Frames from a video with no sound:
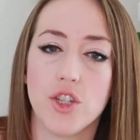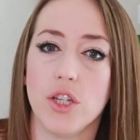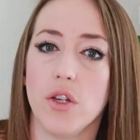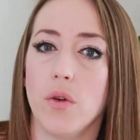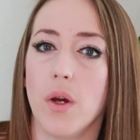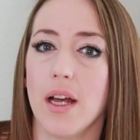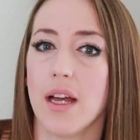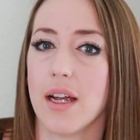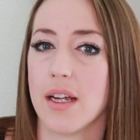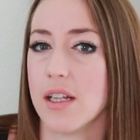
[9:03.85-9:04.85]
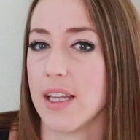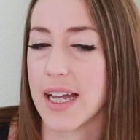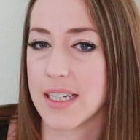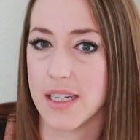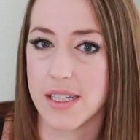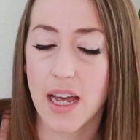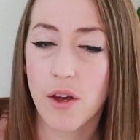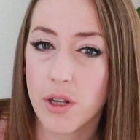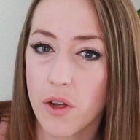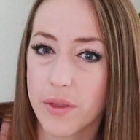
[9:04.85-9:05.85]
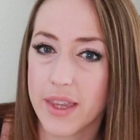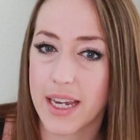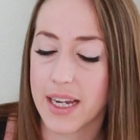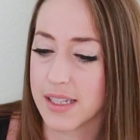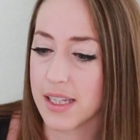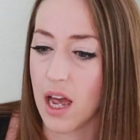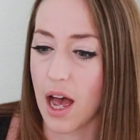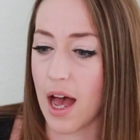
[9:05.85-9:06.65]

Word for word: to collect and download things,